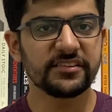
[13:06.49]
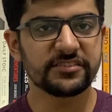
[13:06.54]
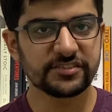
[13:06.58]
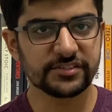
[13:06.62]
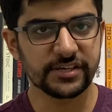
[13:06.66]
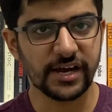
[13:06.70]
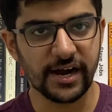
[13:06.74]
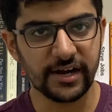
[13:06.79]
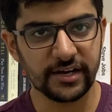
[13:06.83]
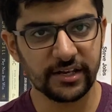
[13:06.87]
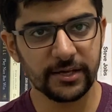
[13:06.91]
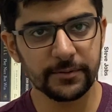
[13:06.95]
And
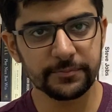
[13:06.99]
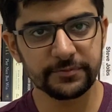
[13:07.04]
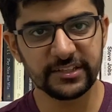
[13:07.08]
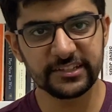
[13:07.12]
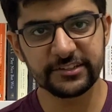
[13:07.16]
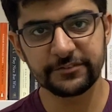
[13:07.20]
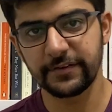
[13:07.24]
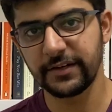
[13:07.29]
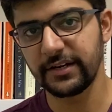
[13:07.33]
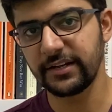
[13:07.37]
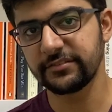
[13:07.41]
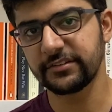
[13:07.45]
startups
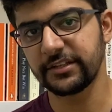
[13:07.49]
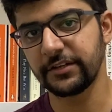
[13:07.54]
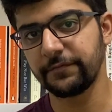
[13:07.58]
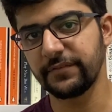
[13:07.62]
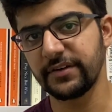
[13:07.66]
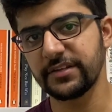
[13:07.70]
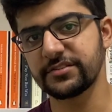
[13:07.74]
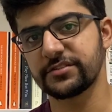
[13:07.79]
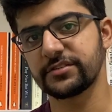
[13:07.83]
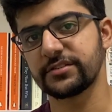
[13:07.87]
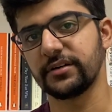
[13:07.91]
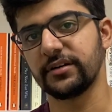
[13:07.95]
as well as
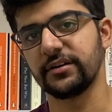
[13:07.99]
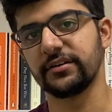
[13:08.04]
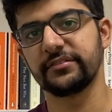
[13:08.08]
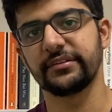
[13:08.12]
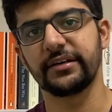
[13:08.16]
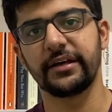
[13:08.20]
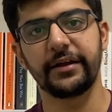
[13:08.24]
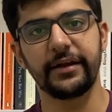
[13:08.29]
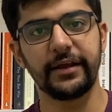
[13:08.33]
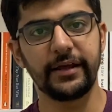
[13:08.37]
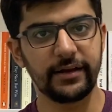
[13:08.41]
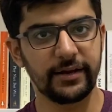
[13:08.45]

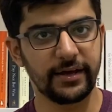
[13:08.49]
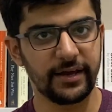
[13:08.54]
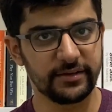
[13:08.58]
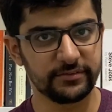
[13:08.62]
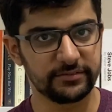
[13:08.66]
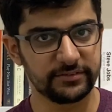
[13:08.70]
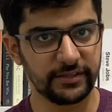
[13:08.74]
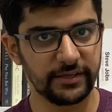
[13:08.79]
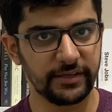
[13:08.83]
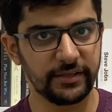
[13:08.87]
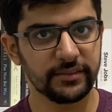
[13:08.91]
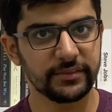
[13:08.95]
investors are
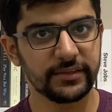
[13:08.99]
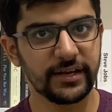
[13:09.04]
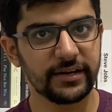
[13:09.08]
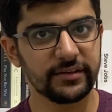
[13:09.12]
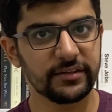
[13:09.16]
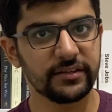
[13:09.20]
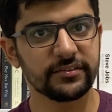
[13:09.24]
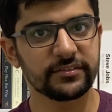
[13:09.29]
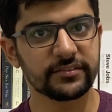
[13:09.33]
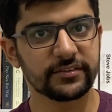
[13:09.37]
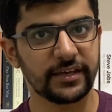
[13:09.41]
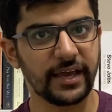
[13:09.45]
realizing
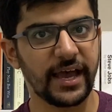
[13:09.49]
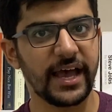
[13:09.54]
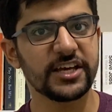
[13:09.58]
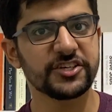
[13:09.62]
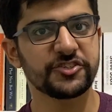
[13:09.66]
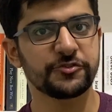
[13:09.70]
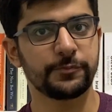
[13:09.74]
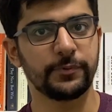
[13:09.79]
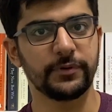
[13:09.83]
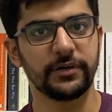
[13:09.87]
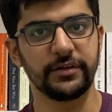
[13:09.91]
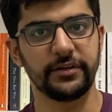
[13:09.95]
that this
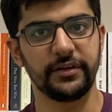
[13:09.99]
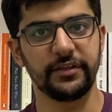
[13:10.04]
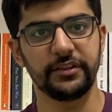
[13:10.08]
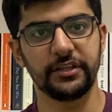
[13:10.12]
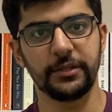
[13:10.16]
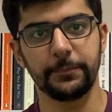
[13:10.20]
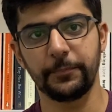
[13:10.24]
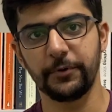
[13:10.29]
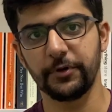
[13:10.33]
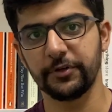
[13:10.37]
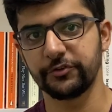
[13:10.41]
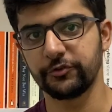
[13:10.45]
cash burn
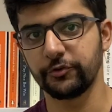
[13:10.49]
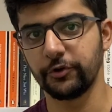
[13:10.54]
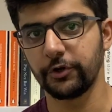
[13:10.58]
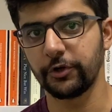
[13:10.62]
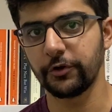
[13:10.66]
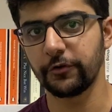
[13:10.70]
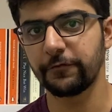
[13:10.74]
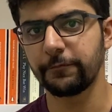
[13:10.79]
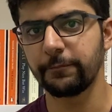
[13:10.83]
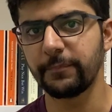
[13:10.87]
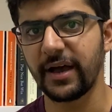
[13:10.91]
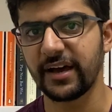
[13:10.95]
in the
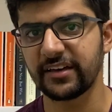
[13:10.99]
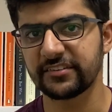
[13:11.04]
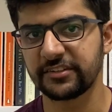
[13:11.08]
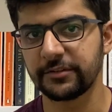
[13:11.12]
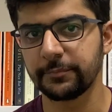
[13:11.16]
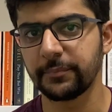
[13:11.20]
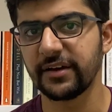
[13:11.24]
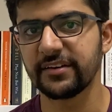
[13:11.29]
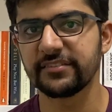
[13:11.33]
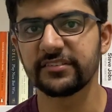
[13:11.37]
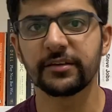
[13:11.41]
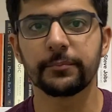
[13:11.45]
pursuit of
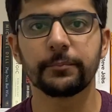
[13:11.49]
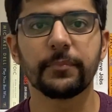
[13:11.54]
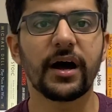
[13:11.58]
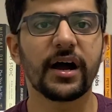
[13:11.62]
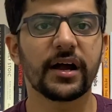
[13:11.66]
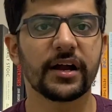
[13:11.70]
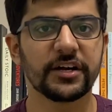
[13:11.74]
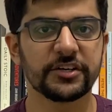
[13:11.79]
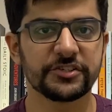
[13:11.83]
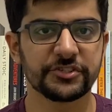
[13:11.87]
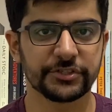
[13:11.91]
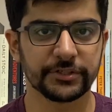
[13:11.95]
maximizing
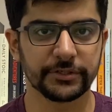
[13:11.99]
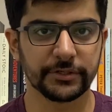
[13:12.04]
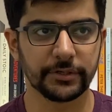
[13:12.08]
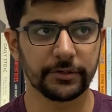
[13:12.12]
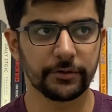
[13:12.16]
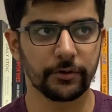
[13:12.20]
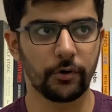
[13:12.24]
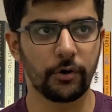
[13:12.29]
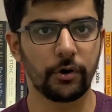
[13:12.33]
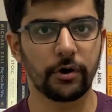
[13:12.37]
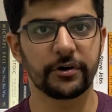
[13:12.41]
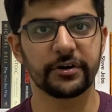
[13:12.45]
market
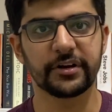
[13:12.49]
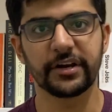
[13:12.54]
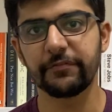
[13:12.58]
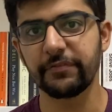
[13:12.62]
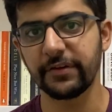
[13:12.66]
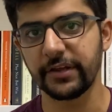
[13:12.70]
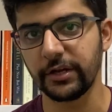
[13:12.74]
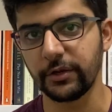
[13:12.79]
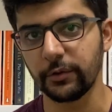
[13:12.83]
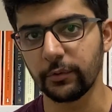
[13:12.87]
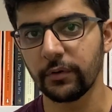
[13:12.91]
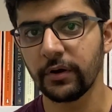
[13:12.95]
share or
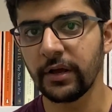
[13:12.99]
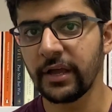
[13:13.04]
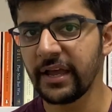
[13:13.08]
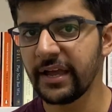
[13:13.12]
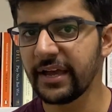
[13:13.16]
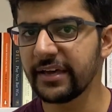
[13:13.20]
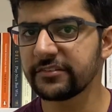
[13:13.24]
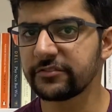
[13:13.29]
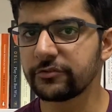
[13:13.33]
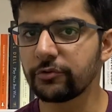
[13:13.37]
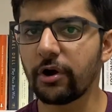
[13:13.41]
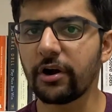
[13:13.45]
revenue
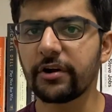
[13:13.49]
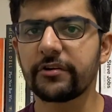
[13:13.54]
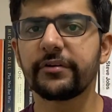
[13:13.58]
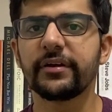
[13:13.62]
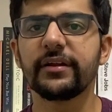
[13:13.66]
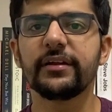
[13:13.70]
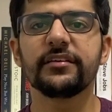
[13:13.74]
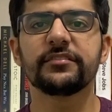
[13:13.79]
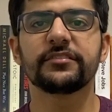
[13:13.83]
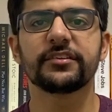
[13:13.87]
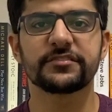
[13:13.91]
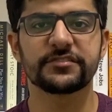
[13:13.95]
is not
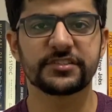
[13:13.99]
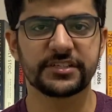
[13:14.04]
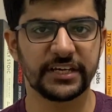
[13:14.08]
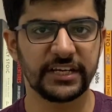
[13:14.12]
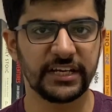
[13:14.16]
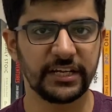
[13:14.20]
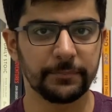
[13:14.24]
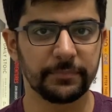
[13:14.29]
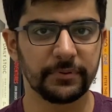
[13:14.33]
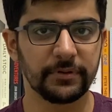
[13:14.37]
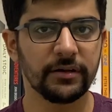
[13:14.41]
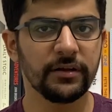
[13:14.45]
really
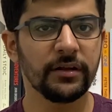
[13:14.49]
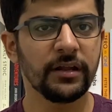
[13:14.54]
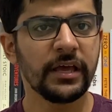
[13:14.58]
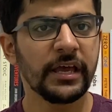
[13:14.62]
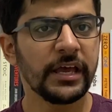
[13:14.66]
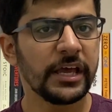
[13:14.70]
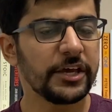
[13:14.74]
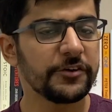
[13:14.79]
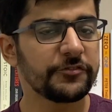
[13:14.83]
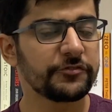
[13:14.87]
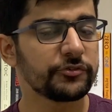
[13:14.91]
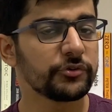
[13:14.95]
sustainable
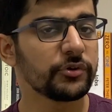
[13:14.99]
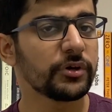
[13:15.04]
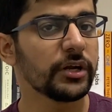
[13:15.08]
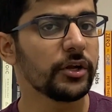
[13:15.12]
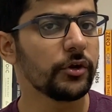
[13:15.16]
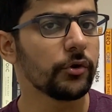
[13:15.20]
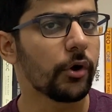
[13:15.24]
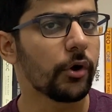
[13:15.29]
if you